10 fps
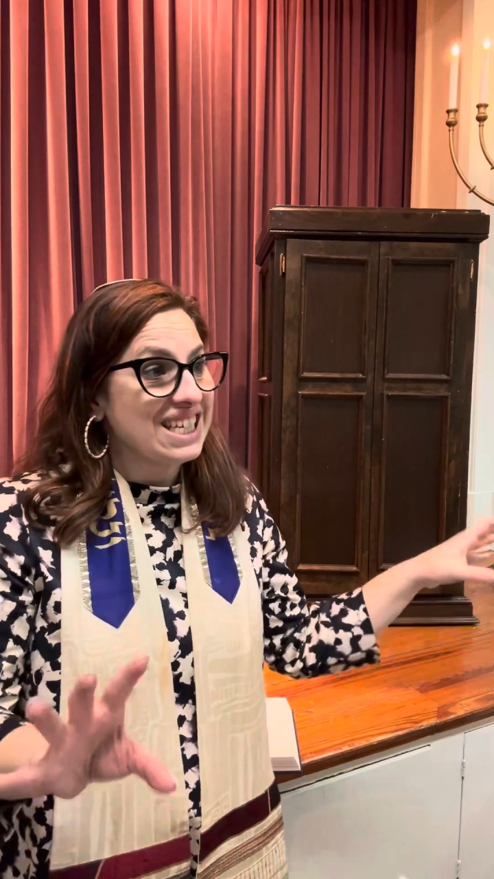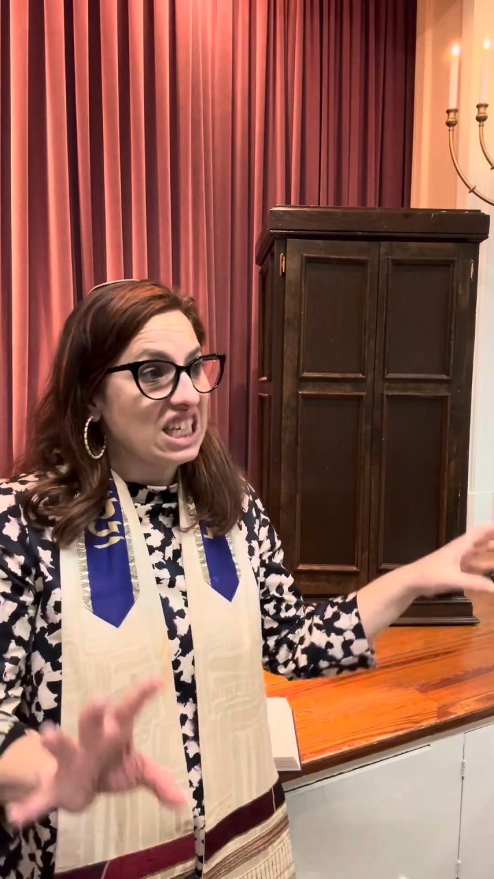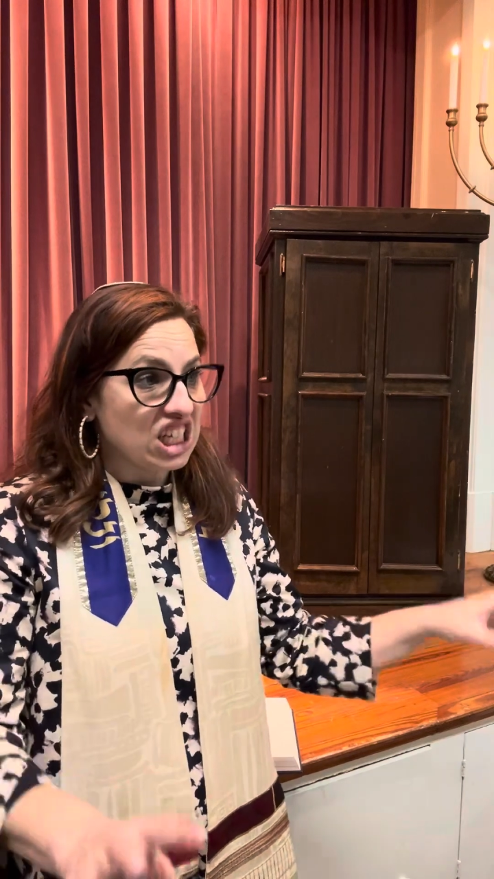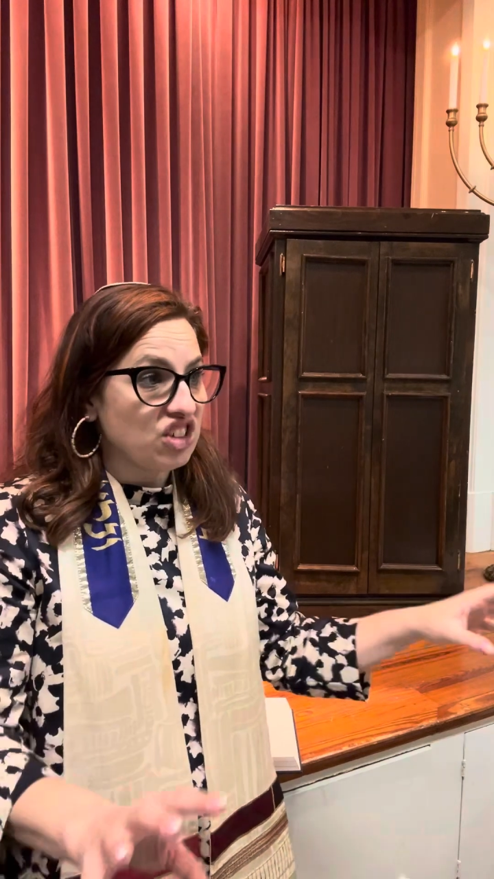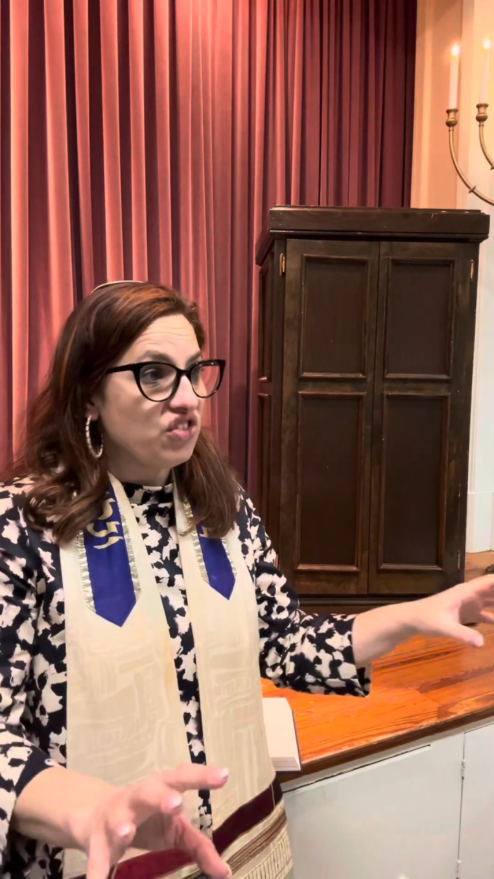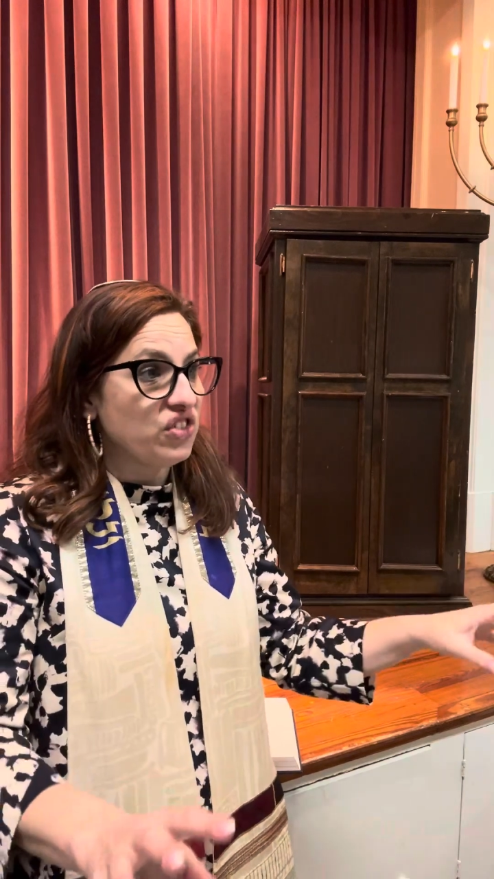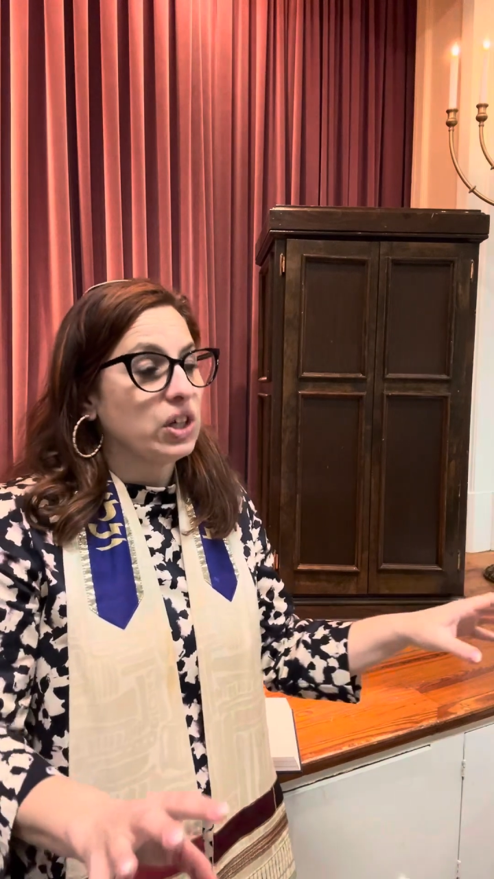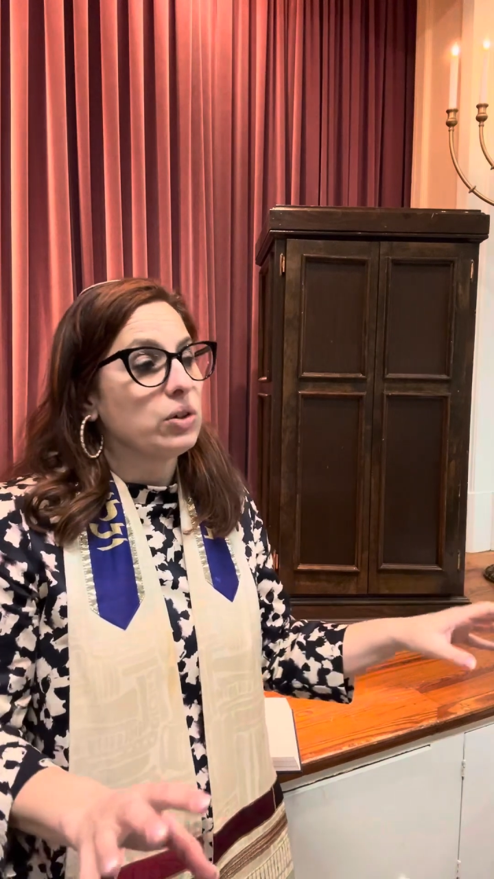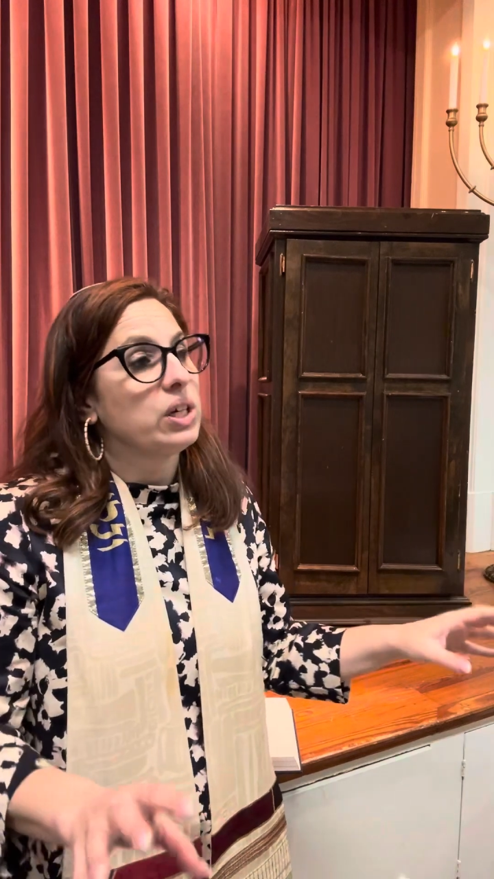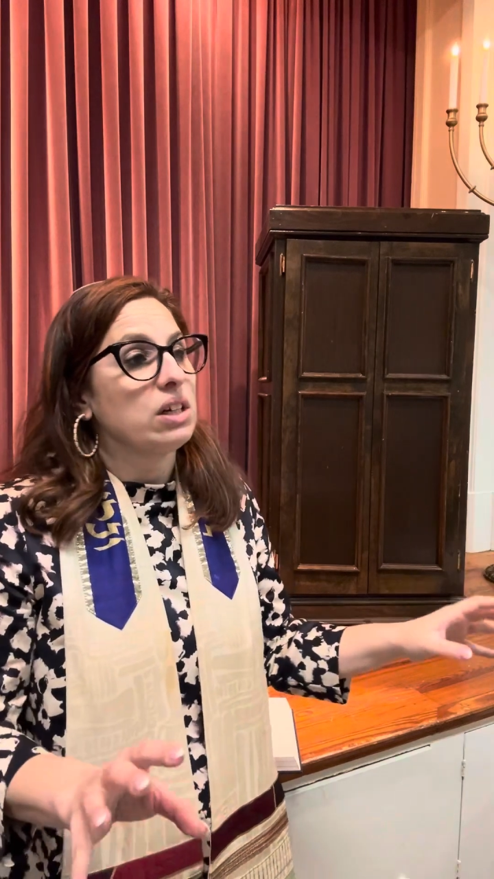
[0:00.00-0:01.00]

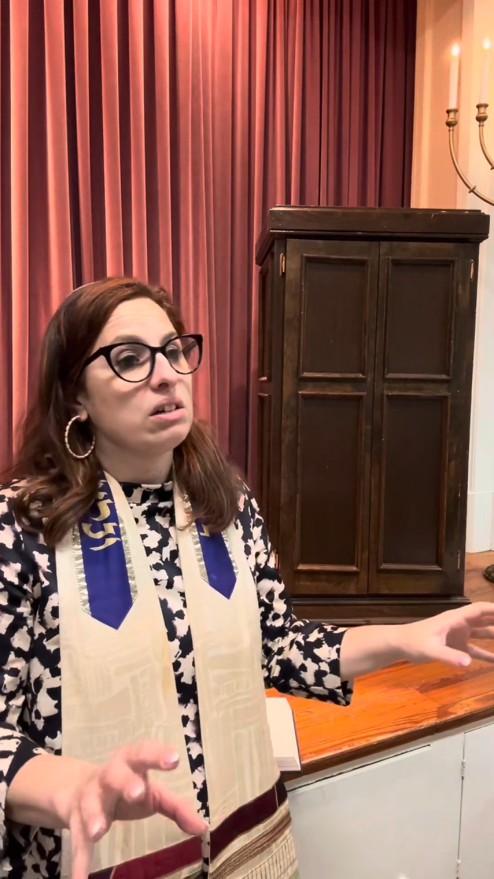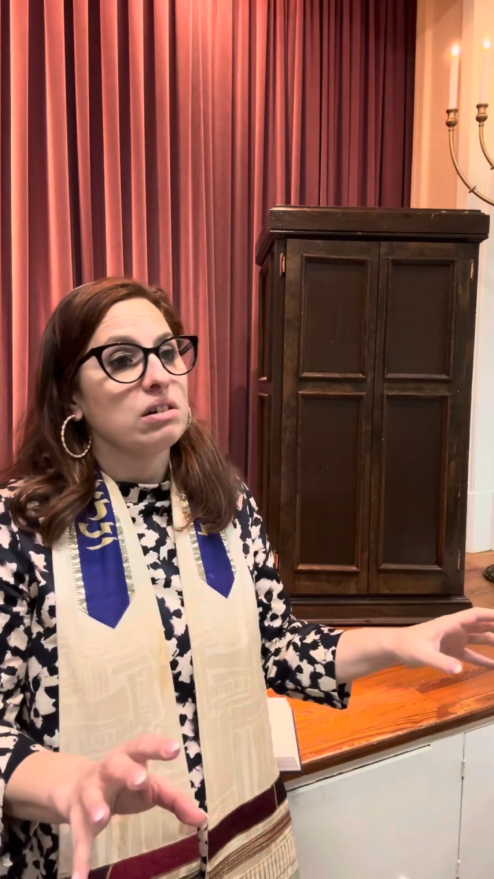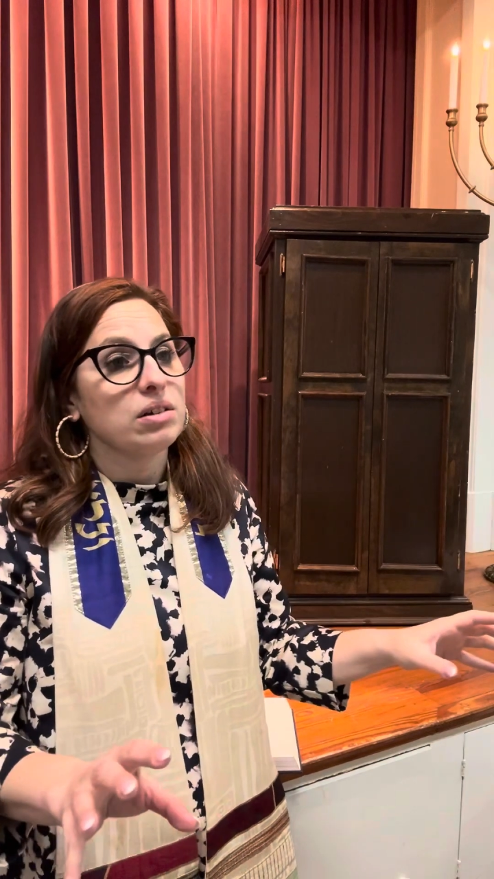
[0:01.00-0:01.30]
inferior.